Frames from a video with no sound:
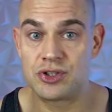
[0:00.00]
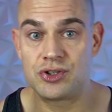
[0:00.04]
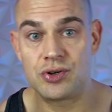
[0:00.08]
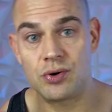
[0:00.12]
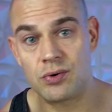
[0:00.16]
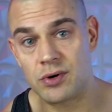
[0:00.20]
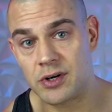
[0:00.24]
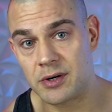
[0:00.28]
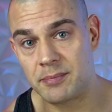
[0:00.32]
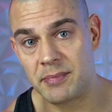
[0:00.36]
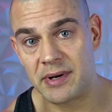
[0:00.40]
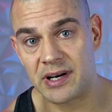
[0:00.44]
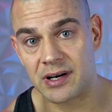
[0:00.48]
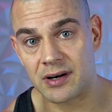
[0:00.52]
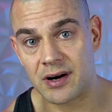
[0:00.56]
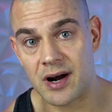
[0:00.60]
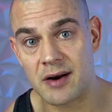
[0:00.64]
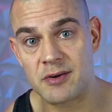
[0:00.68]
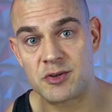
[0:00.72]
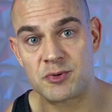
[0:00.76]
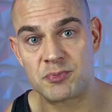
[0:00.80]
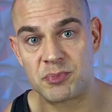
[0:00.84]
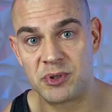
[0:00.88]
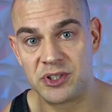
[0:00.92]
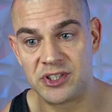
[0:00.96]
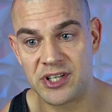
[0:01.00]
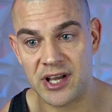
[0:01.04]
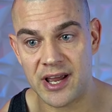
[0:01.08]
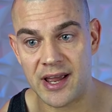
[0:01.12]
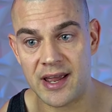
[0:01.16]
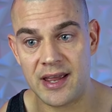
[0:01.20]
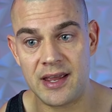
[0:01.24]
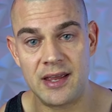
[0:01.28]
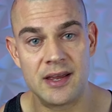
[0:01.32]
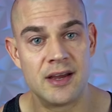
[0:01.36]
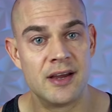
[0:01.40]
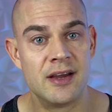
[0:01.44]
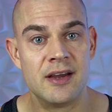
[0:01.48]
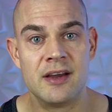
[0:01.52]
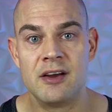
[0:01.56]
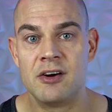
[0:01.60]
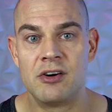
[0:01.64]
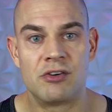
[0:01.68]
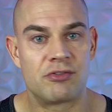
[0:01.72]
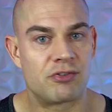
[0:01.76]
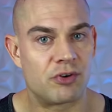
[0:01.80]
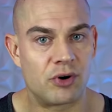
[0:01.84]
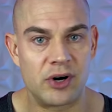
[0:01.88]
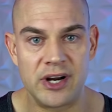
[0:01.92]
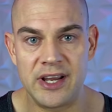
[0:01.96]
200 milligrams per day
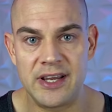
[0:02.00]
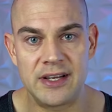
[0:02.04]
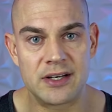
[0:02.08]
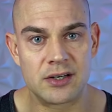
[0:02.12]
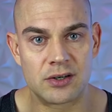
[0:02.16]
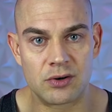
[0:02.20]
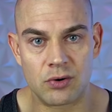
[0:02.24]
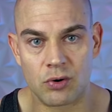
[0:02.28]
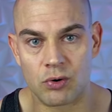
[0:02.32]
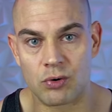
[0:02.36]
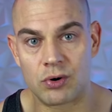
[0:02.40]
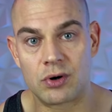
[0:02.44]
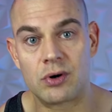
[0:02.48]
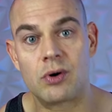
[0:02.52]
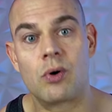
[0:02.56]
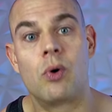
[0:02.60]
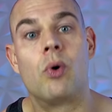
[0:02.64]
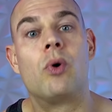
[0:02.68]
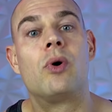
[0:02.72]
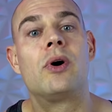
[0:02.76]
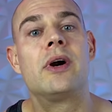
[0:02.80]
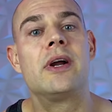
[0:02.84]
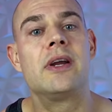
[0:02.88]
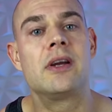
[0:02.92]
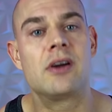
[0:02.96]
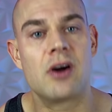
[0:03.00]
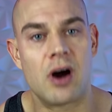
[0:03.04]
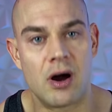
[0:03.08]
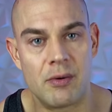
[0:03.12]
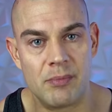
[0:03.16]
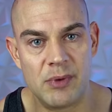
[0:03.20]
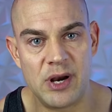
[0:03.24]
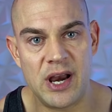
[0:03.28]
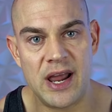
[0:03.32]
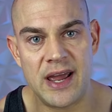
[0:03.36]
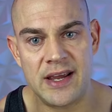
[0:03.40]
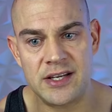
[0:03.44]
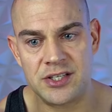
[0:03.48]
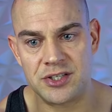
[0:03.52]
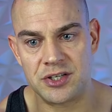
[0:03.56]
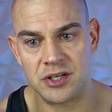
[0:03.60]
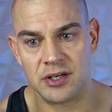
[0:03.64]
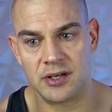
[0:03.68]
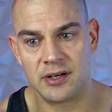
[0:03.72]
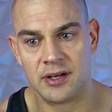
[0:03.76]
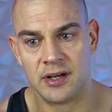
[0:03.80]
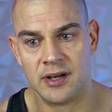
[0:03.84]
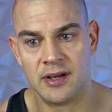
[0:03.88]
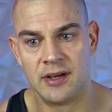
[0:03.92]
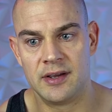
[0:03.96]
for either or in
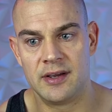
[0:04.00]
combination.